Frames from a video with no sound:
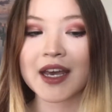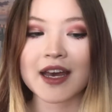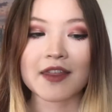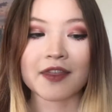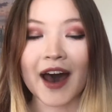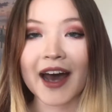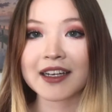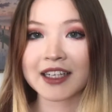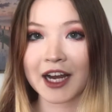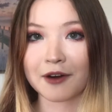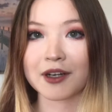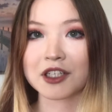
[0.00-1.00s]
That
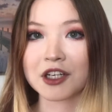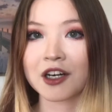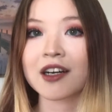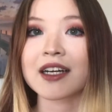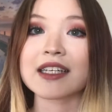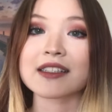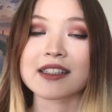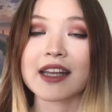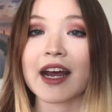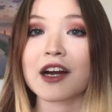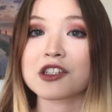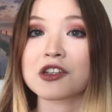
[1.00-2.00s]
character is
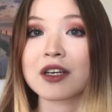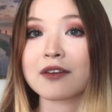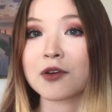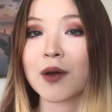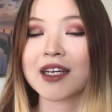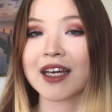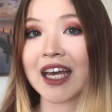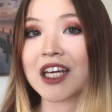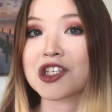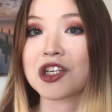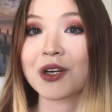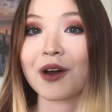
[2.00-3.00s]
there to give you
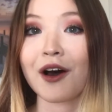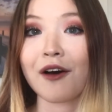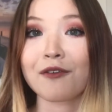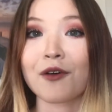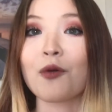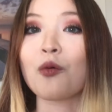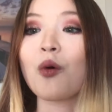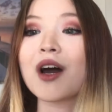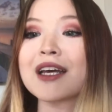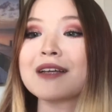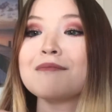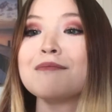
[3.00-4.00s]
indication of what
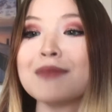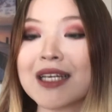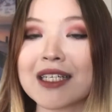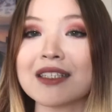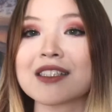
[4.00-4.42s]
it means.